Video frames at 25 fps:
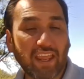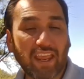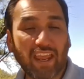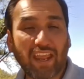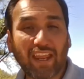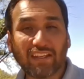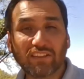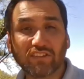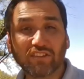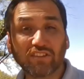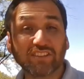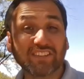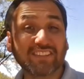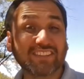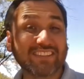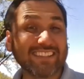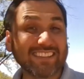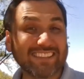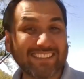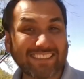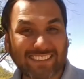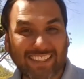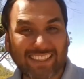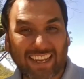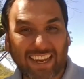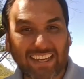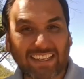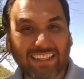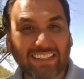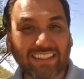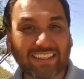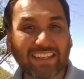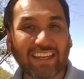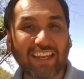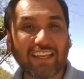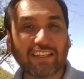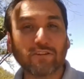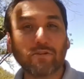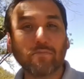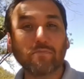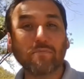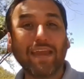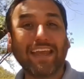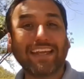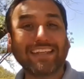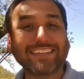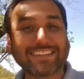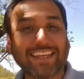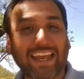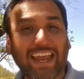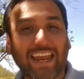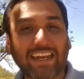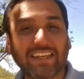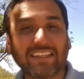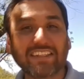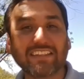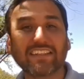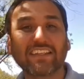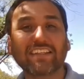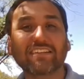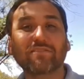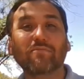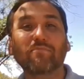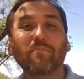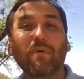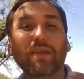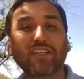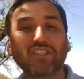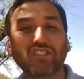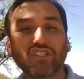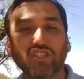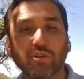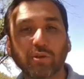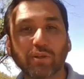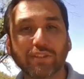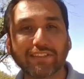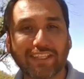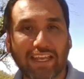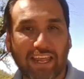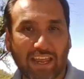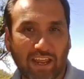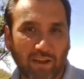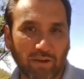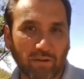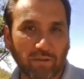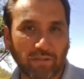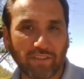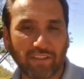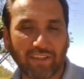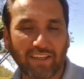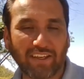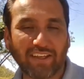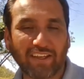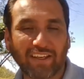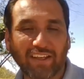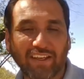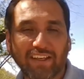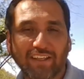and to sustain it and to maintain it and make sure it's healthy.